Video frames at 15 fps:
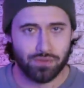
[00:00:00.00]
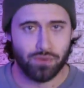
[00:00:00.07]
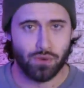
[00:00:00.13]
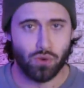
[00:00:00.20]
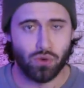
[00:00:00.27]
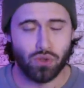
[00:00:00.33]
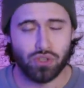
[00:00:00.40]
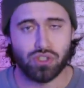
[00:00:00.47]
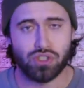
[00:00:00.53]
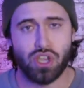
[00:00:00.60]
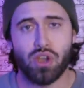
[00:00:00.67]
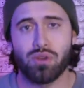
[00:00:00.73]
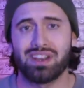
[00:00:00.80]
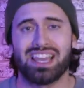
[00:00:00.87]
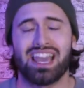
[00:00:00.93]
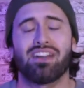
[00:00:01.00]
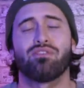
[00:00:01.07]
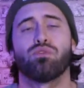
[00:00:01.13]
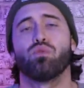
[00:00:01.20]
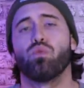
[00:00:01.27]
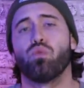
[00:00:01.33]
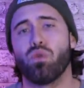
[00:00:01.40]
force only
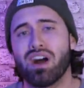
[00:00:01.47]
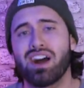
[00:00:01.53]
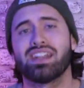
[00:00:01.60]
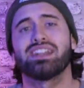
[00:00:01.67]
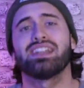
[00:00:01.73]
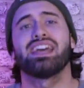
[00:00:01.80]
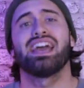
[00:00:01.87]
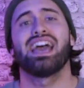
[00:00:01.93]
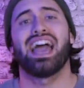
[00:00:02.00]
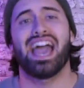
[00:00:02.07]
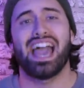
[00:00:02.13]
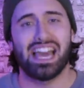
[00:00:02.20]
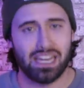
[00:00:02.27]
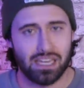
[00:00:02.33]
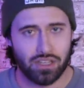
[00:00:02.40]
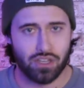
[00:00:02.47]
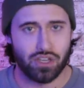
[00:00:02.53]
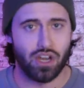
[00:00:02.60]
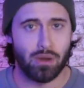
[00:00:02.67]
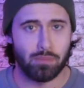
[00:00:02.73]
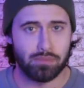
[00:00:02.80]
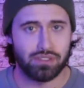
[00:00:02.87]
have one
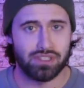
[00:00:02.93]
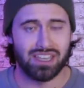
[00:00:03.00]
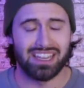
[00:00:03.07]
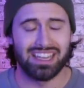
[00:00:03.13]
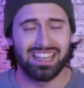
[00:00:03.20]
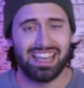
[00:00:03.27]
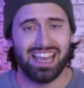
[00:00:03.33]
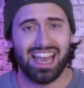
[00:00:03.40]
helicopter,